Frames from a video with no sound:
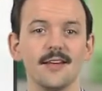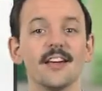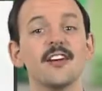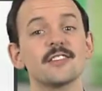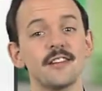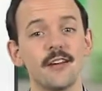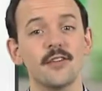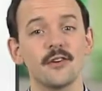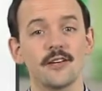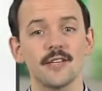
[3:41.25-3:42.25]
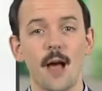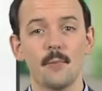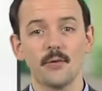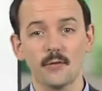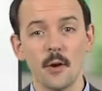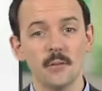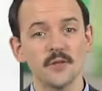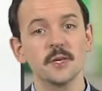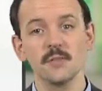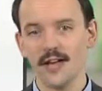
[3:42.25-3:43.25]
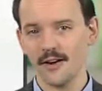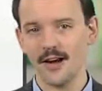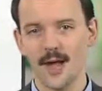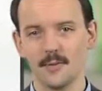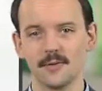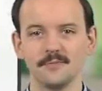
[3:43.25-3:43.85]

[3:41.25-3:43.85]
Here's another example from our music player app.